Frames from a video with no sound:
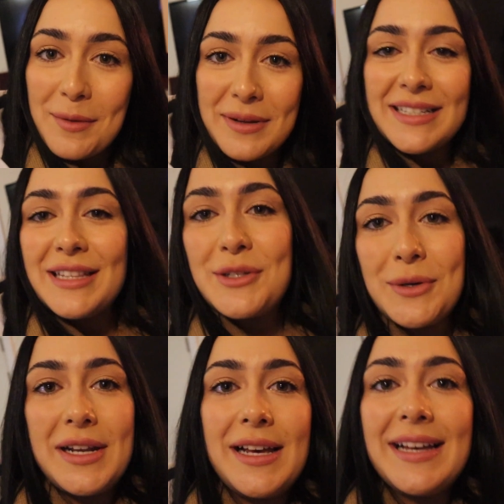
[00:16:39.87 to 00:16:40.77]
I went to the
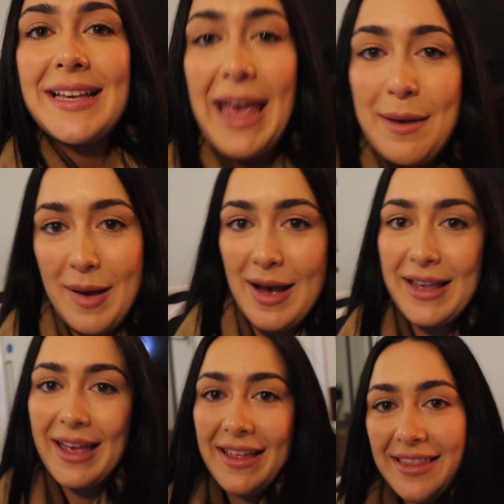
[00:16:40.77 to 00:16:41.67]
toilet, came
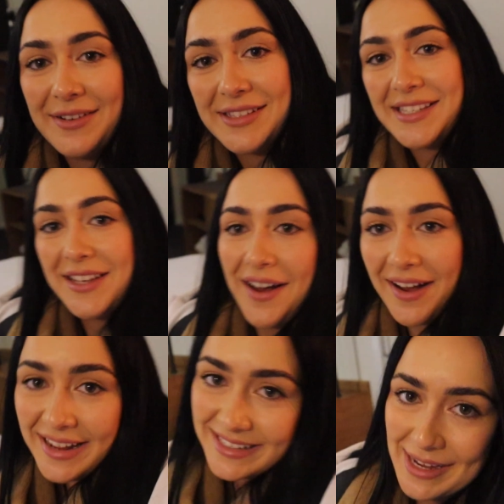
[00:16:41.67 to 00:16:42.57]
back, and there was this
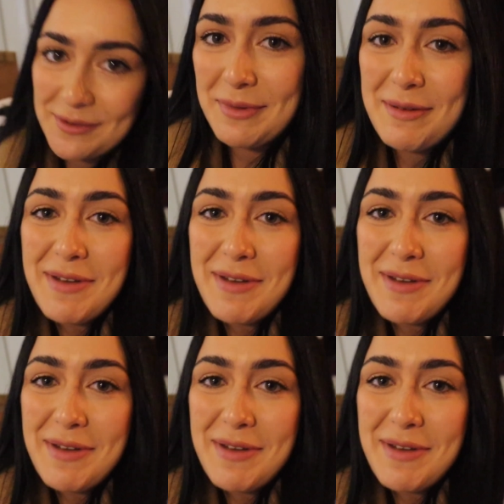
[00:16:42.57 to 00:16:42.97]
guy sat with my